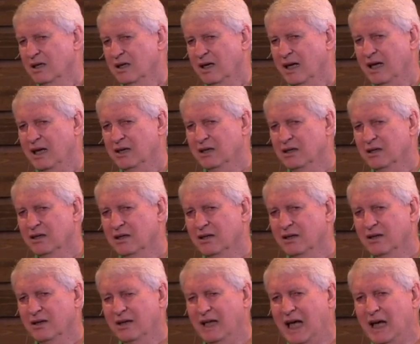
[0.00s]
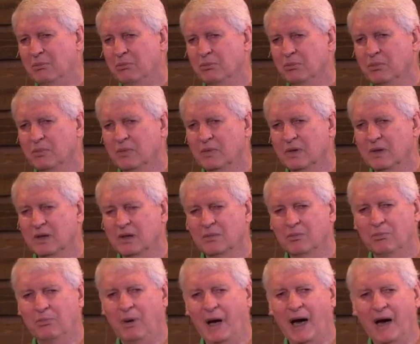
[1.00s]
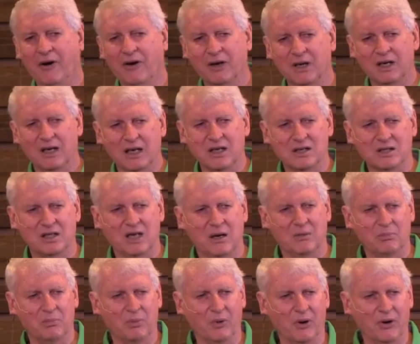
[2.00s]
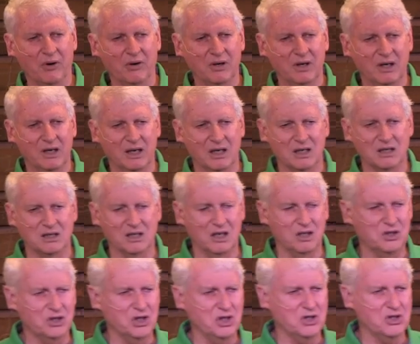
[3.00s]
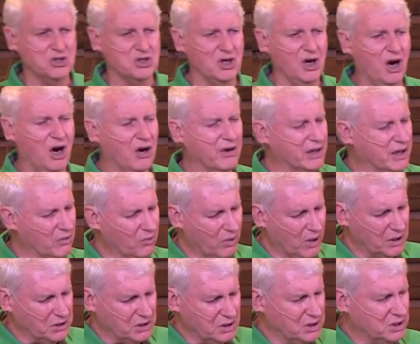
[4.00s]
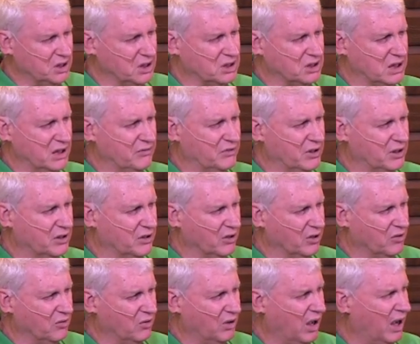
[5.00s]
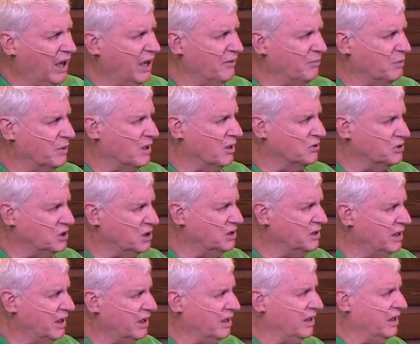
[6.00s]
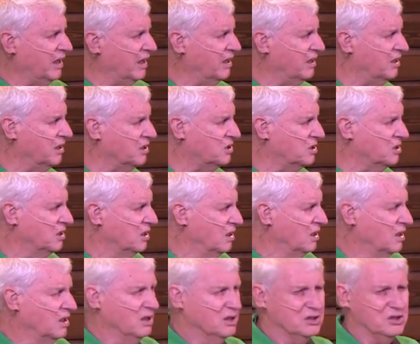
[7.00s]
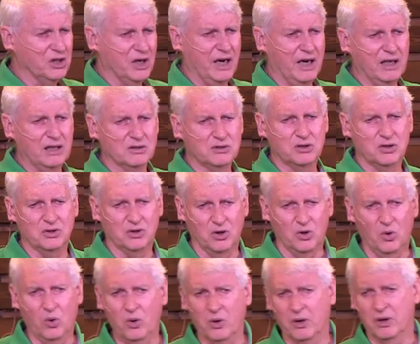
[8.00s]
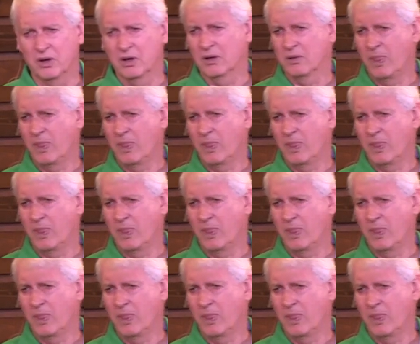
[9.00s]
And that barrenness, that burdenness that she saw, and it wasn't just even in her own life, because she dedicated this child to the Lord.